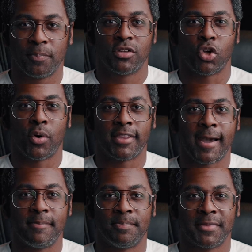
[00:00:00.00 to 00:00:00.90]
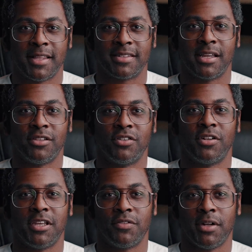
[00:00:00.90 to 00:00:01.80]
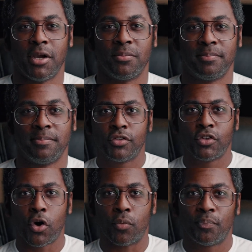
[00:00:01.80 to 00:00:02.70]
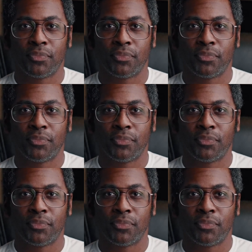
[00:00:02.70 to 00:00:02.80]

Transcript: So with that, let's get into today's video. So,